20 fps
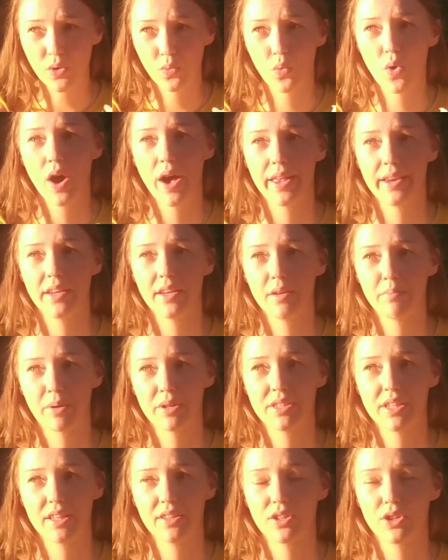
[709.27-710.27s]
one in
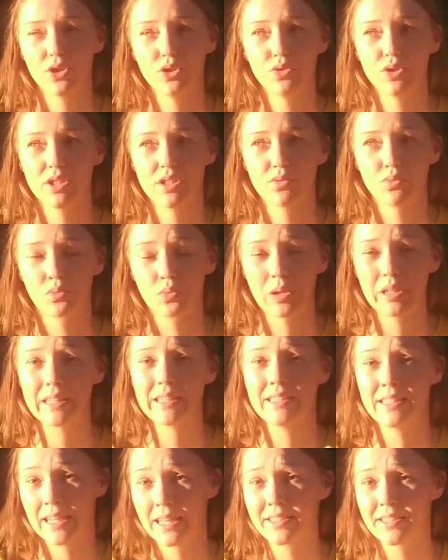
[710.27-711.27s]
particular who just really
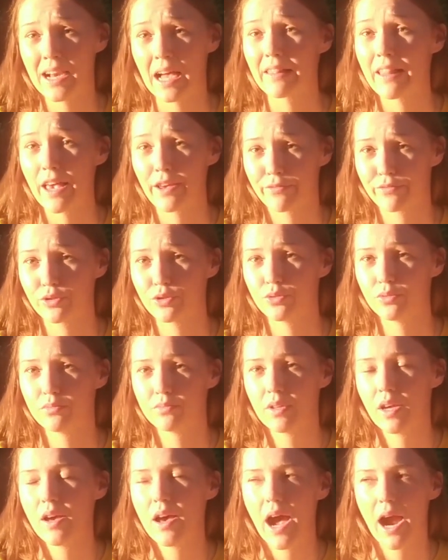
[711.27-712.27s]
does not like fruit.
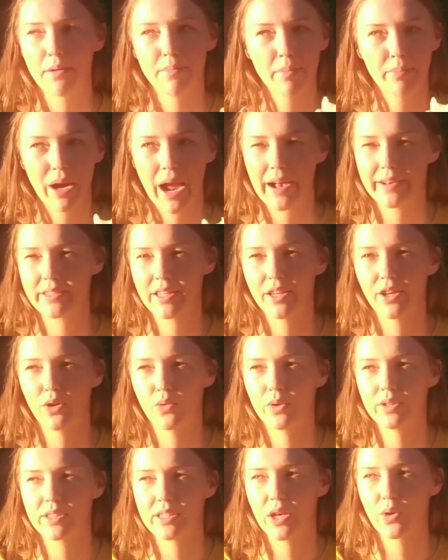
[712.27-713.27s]
I remember asking her
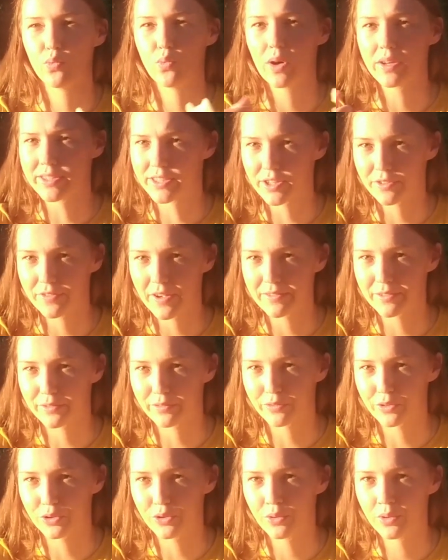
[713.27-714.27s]
once, like, what is your favorite
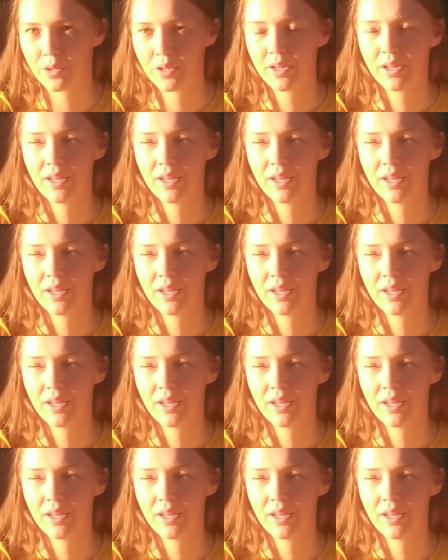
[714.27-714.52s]
fruit?